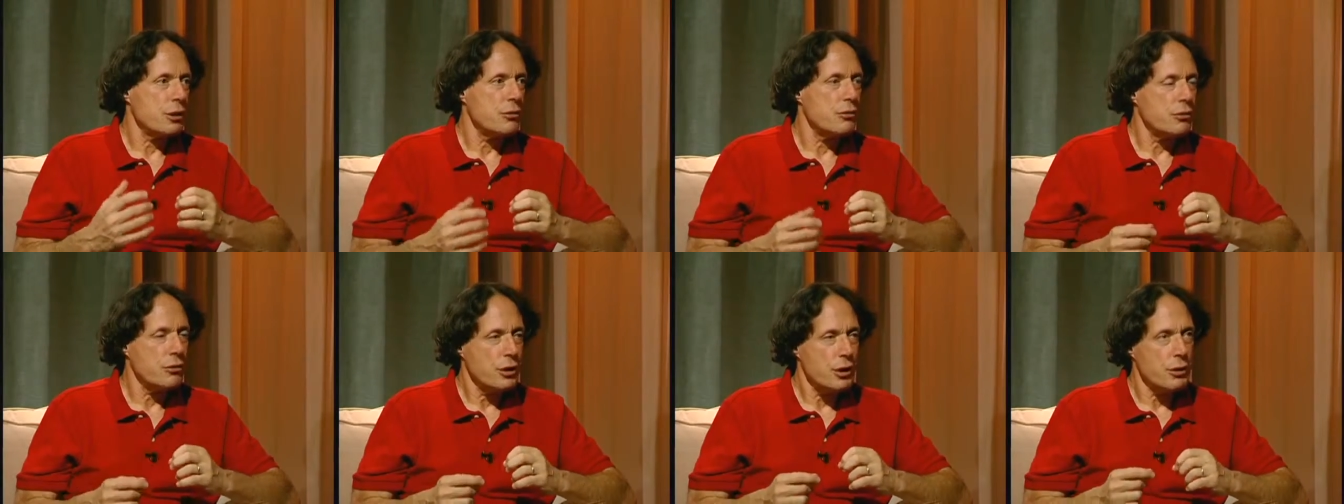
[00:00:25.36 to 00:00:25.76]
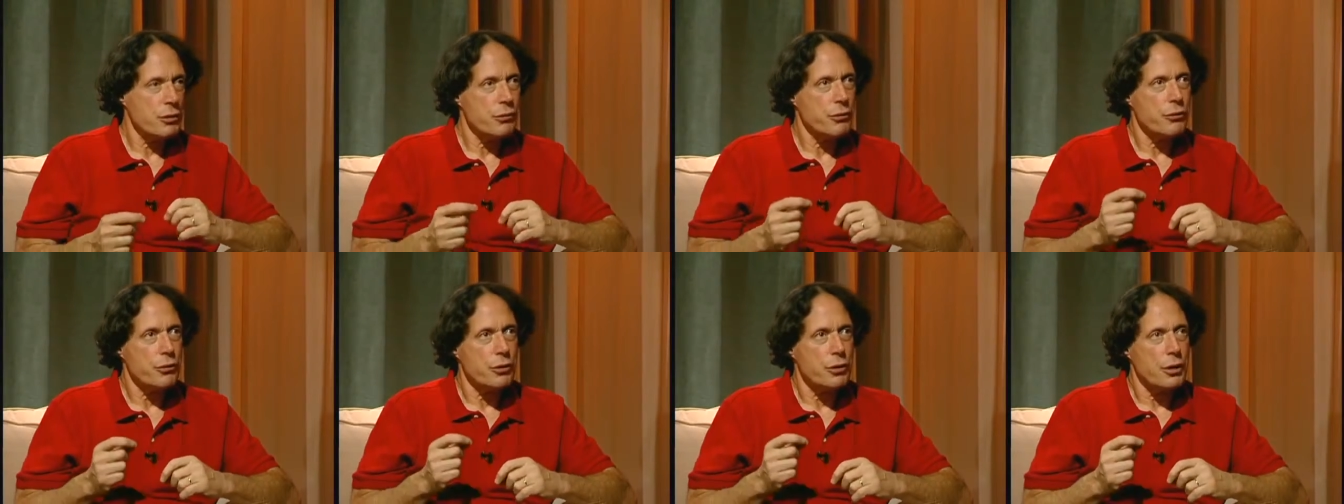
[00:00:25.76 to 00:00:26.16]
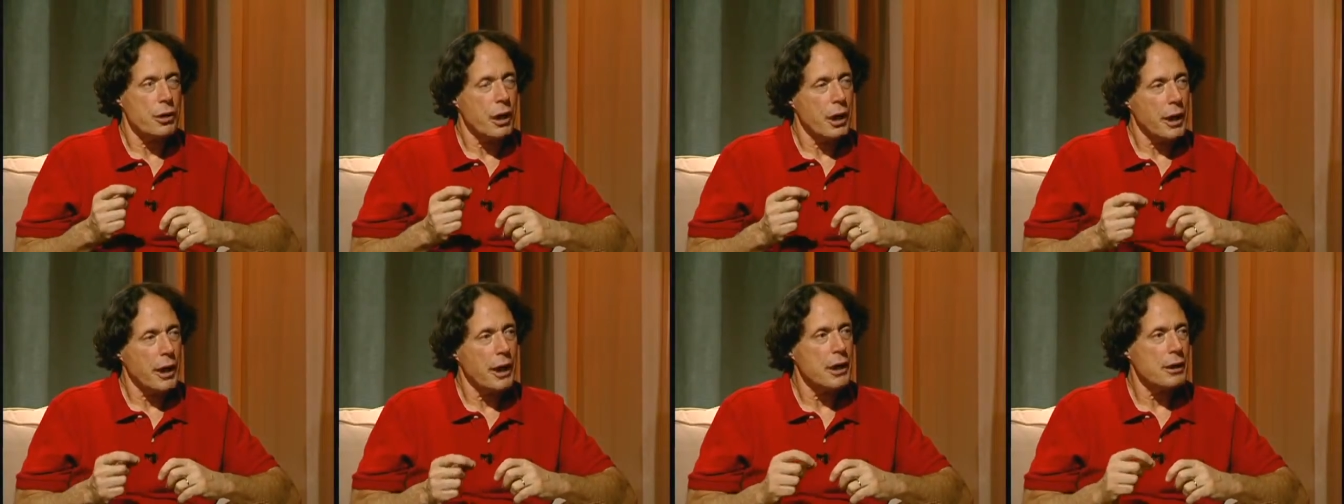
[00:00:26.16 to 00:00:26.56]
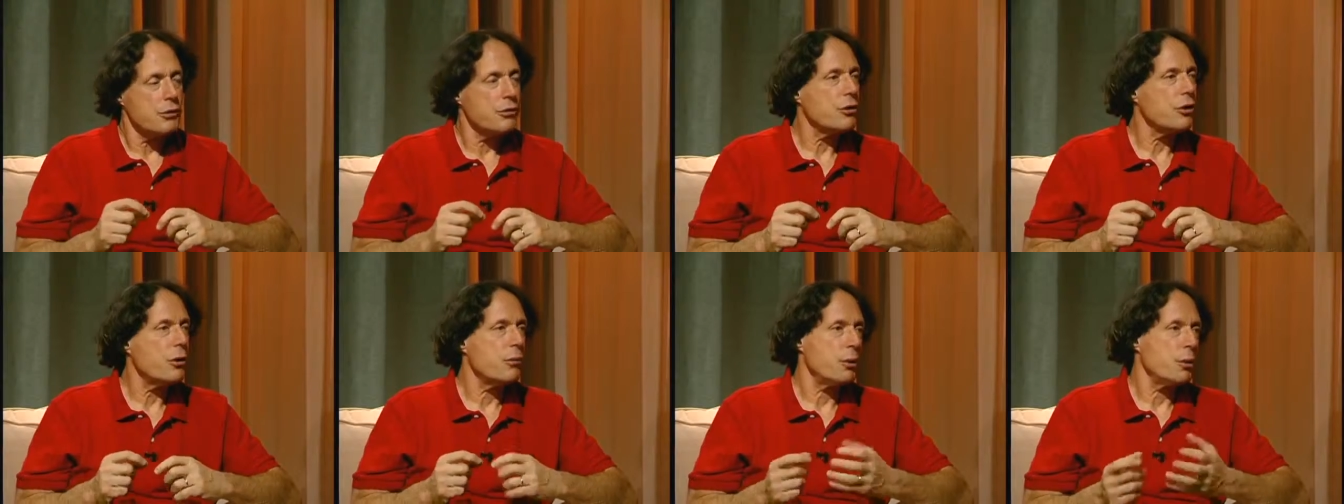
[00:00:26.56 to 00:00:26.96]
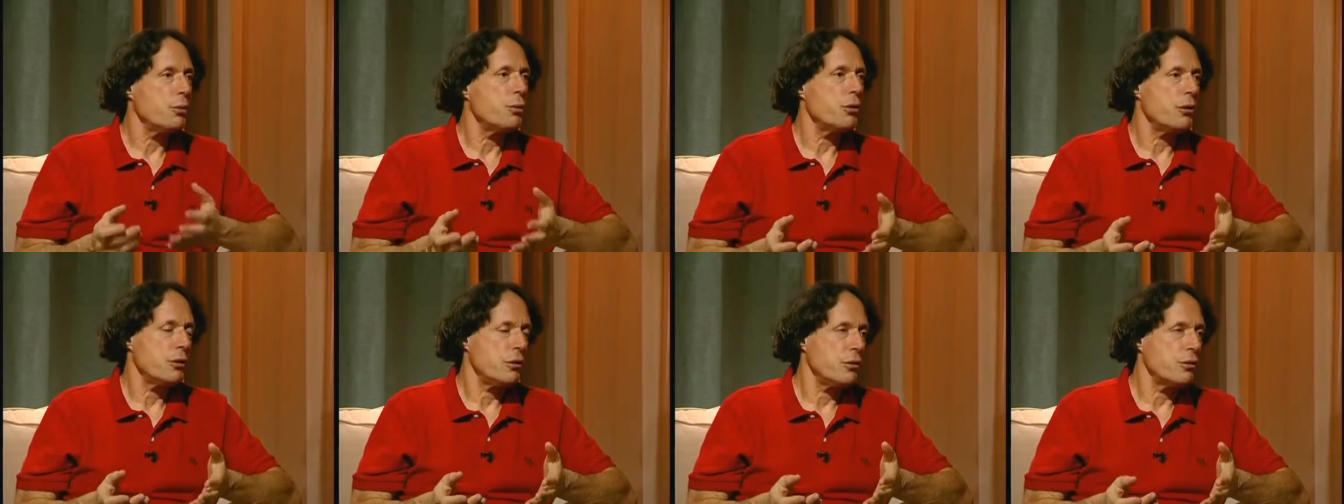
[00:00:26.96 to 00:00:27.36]
at Stanford, I had to come up
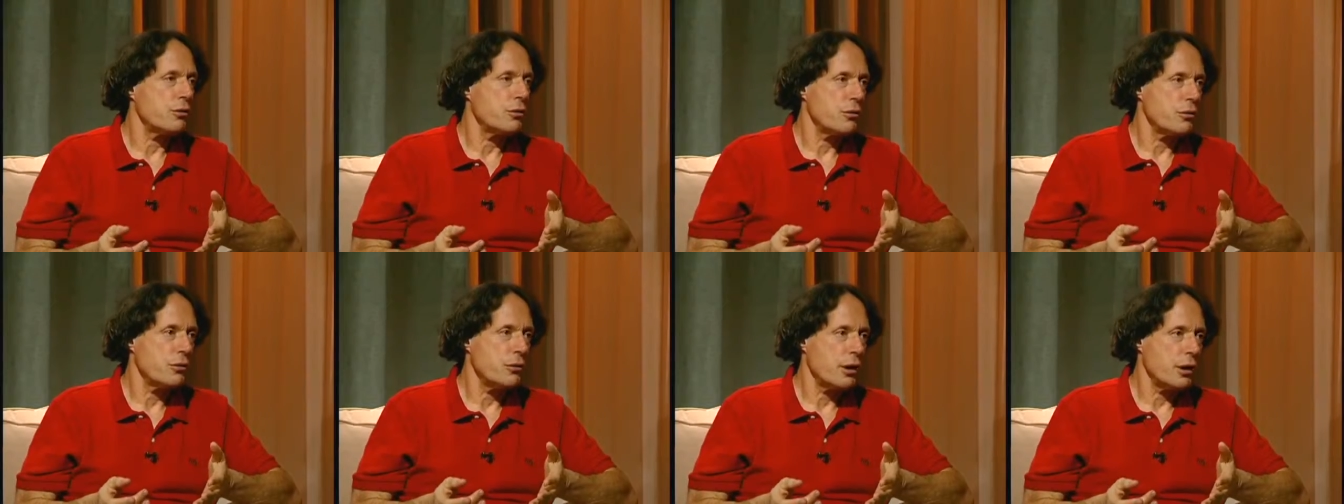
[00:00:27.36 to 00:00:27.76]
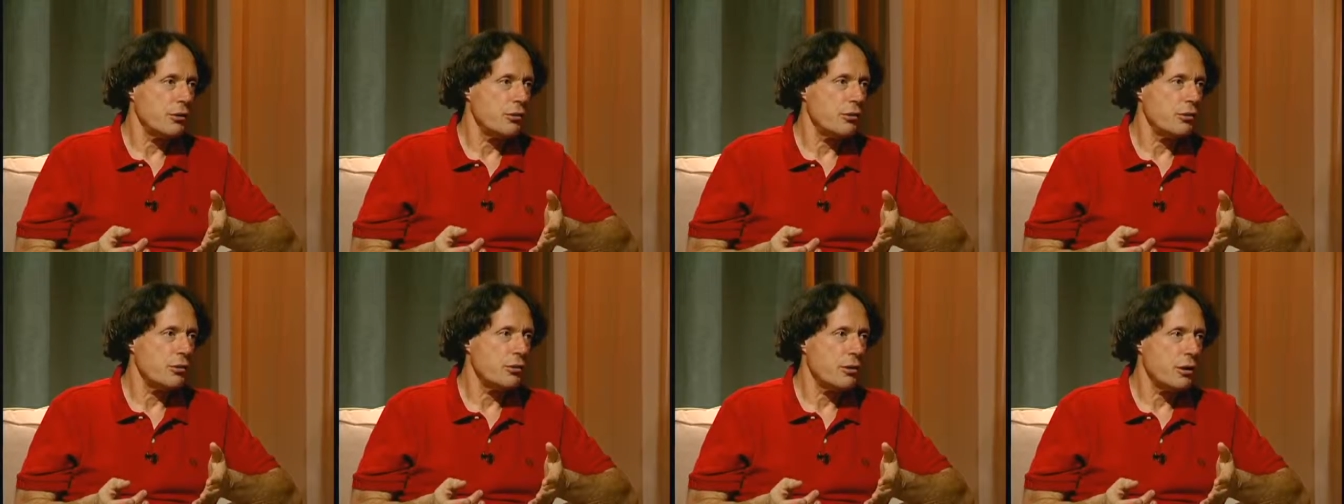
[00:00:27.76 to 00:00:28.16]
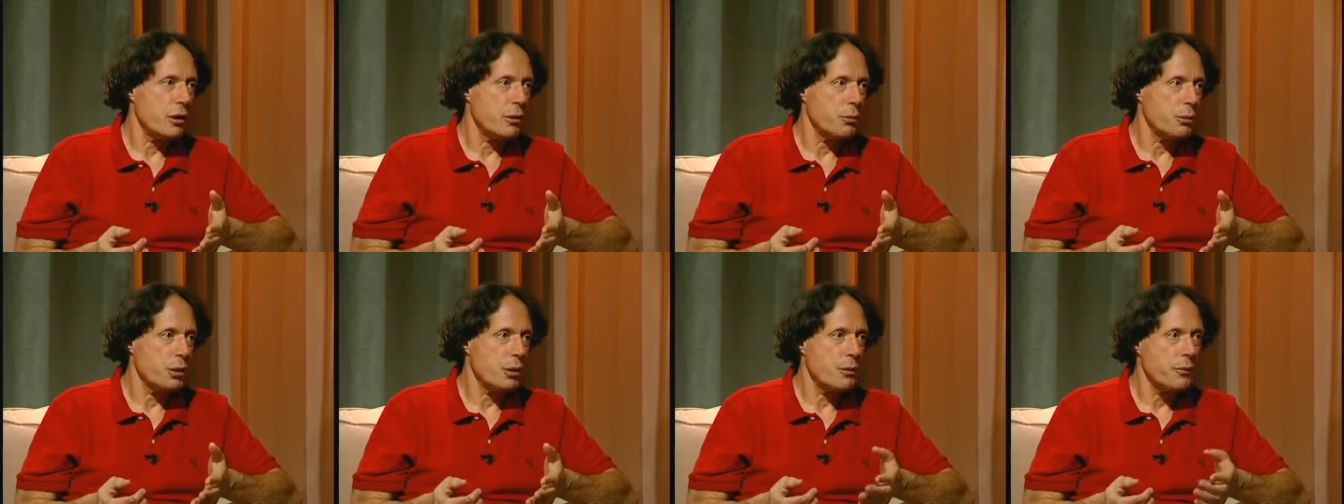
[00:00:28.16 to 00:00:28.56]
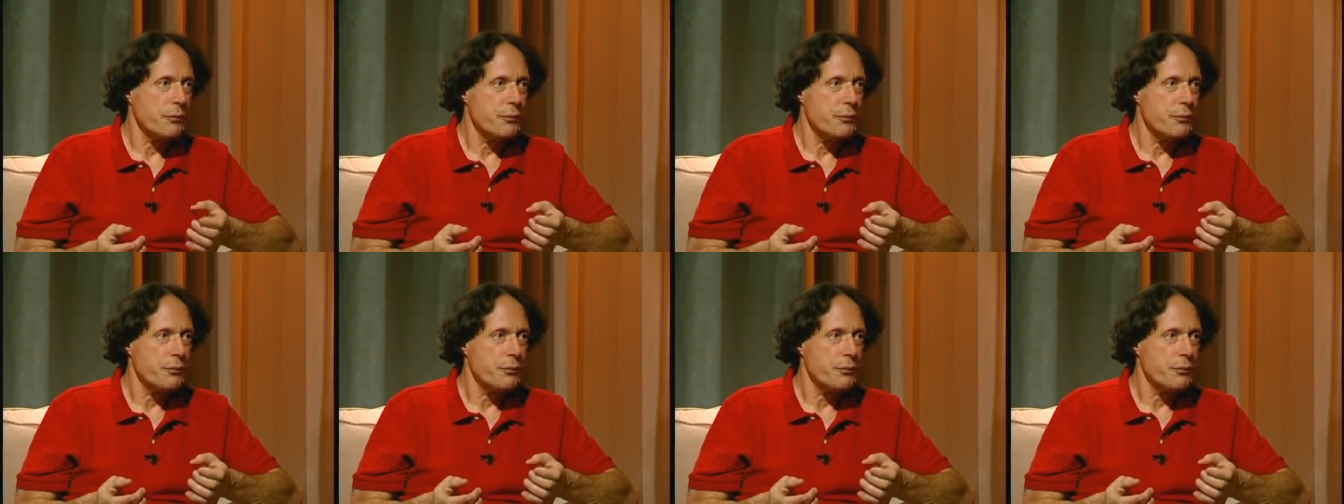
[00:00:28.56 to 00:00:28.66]
with a dissertation topic.